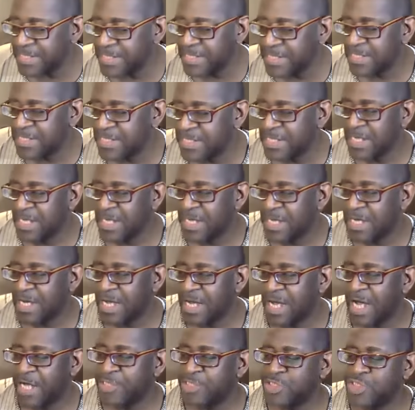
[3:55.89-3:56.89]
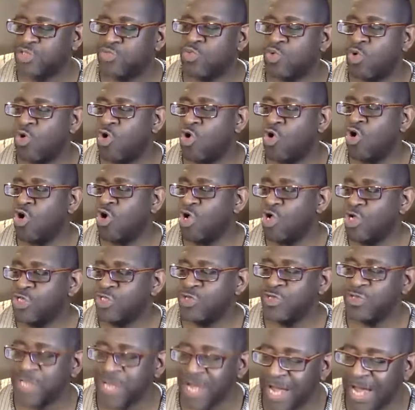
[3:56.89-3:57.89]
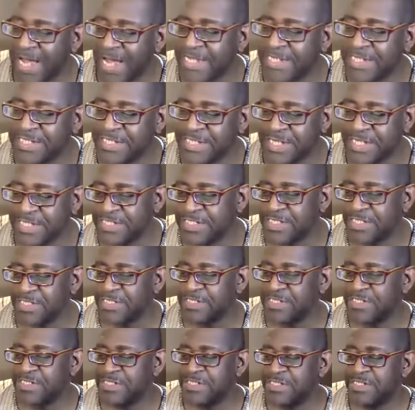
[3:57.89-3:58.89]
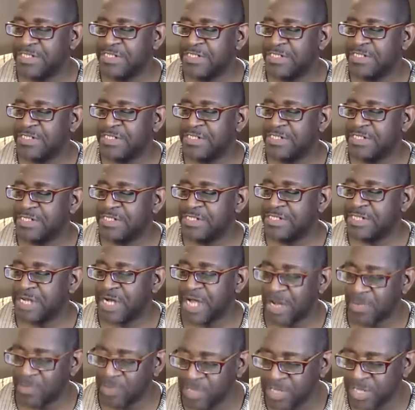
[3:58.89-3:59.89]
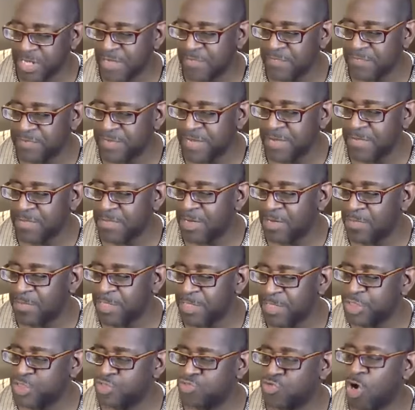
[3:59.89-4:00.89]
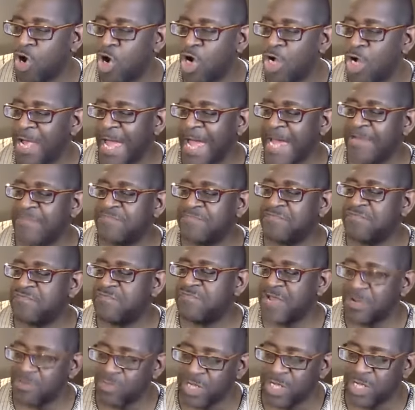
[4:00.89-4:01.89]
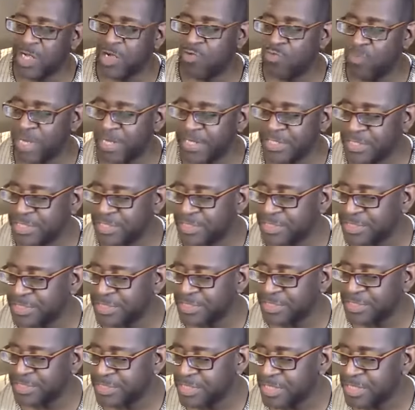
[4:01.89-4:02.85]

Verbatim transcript: I swore to their ancestors that I will give them. Be strong and very courageous.